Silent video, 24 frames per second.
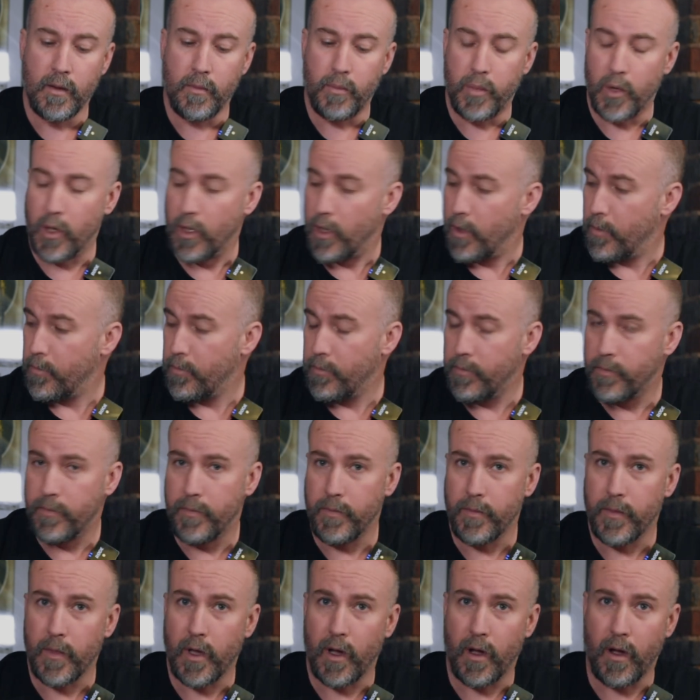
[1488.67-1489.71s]
But
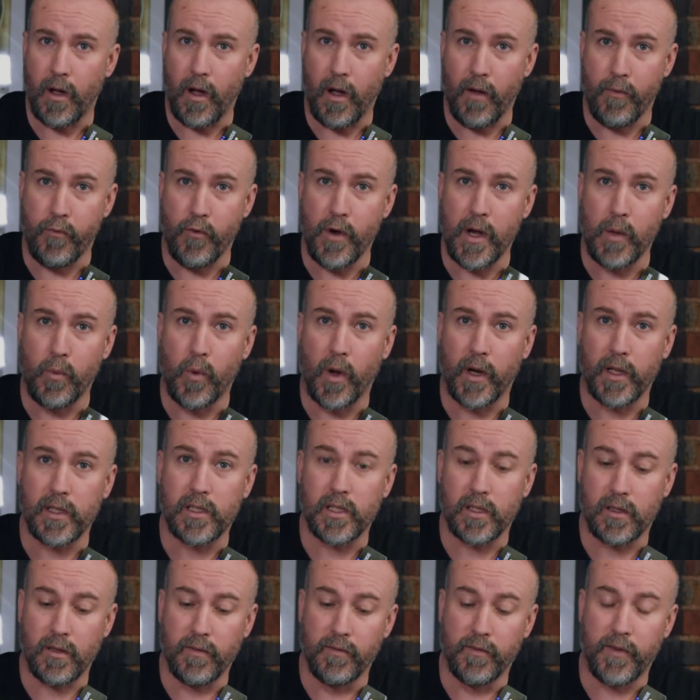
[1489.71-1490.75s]
I've really wanted
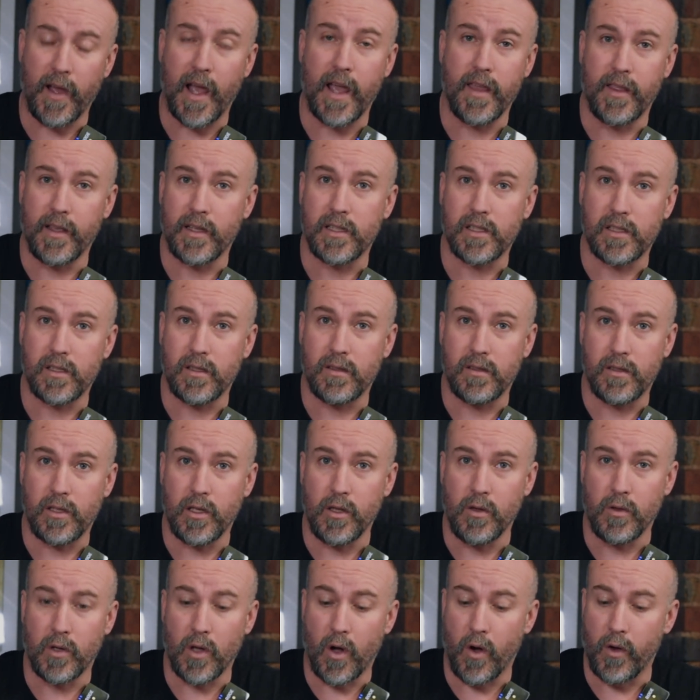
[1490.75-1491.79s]
to convey this
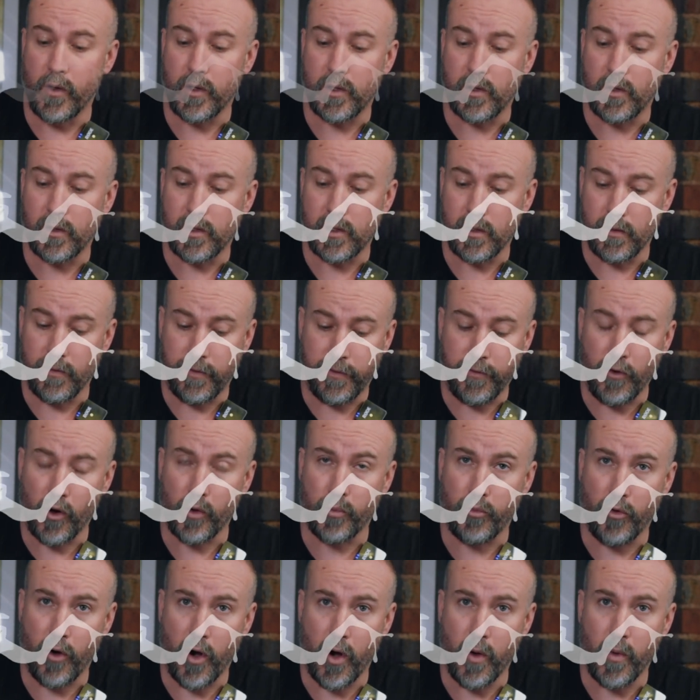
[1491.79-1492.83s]
to you guys, because
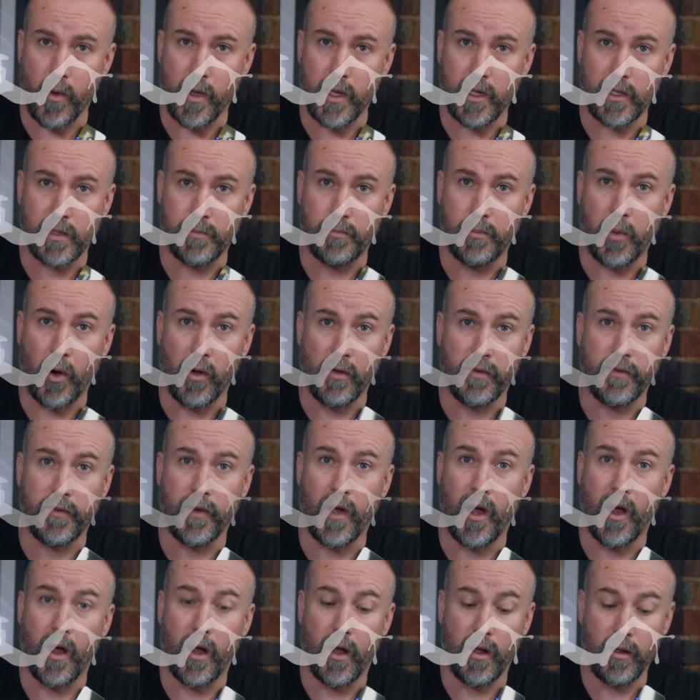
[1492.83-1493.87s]
Frog.Pro is by
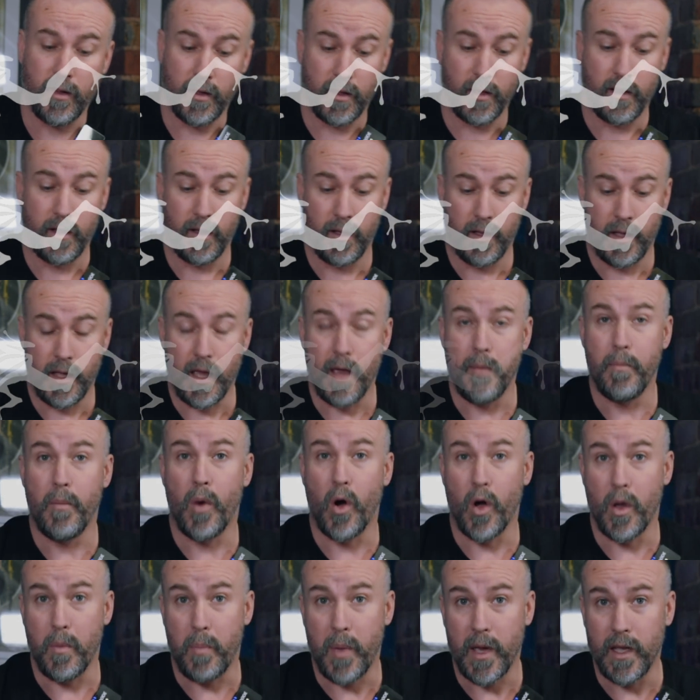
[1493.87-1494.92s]
far, in
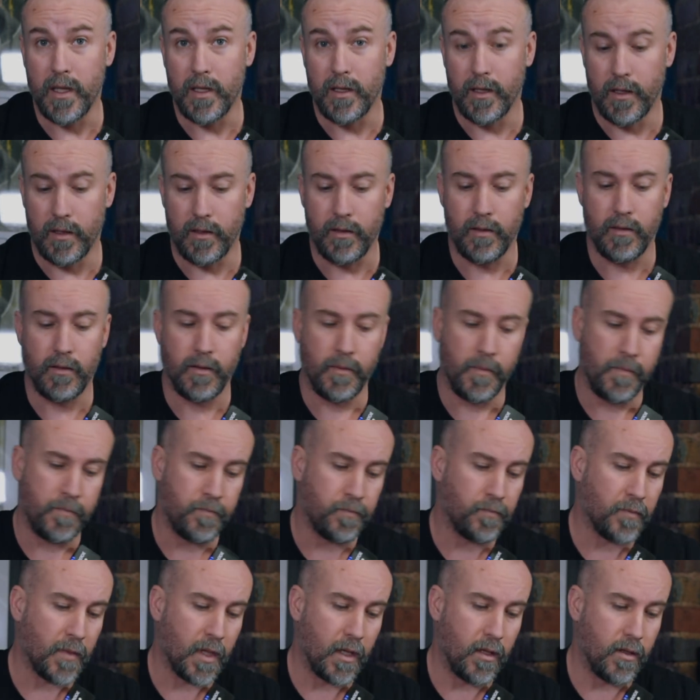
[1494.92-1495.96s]
my opinion,
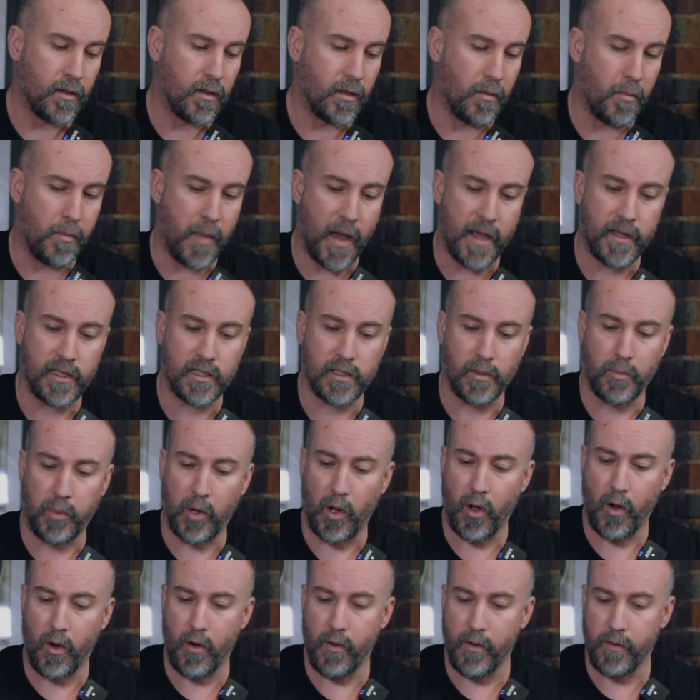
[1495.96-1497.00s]
the best
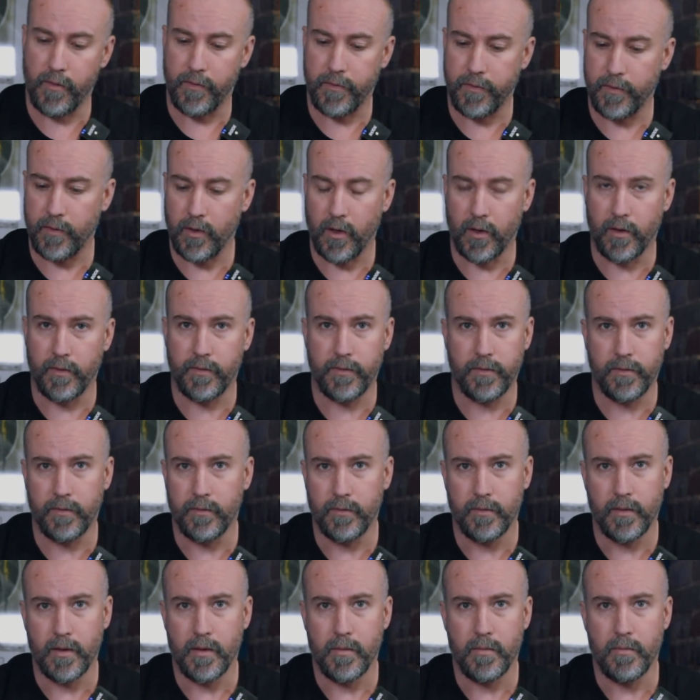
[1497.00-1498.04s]
supplier of kind of
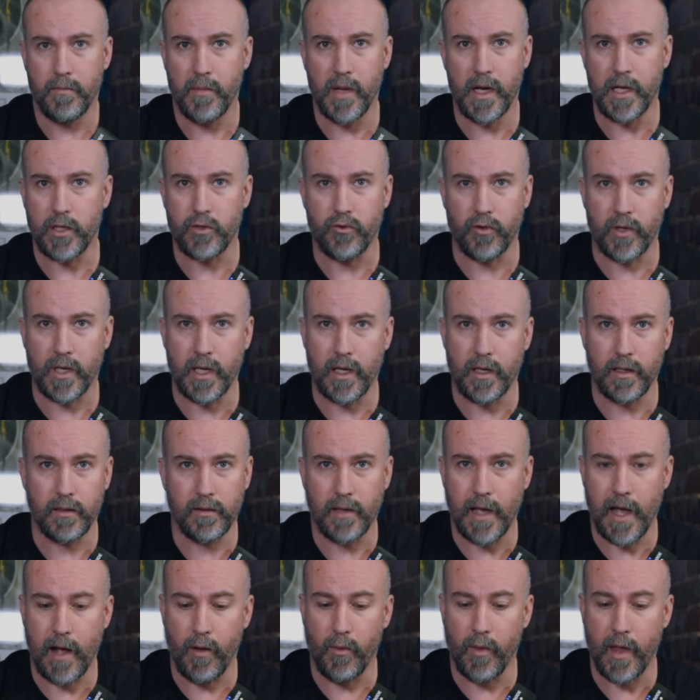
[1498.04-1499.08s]
military kit
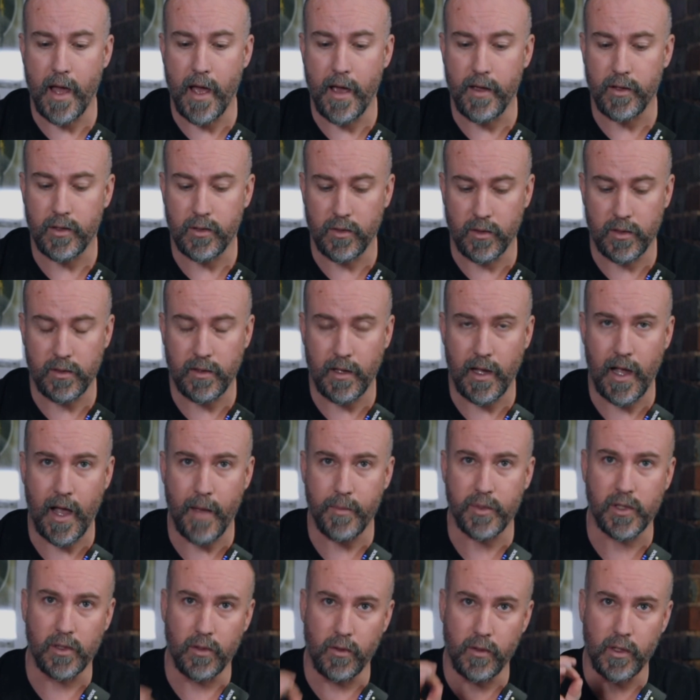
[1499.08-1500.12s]
out there. It's just
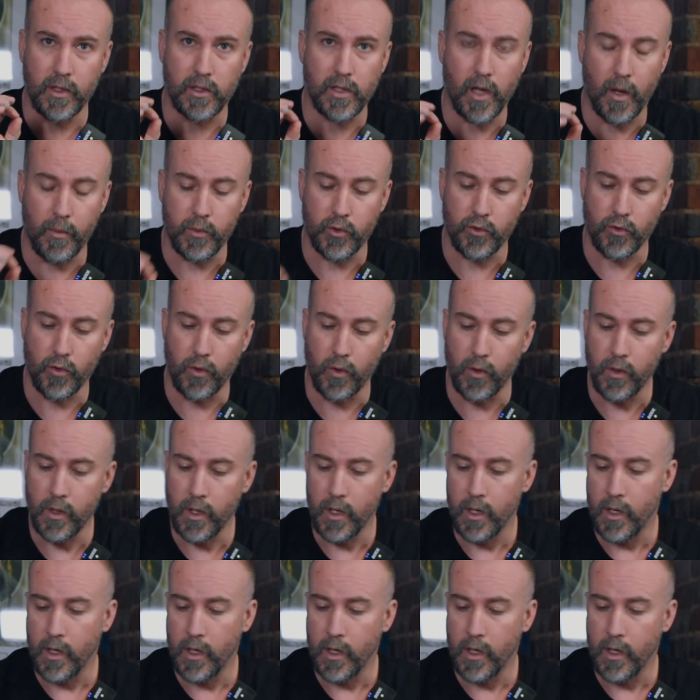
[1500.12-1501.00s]
absolutely top drawer.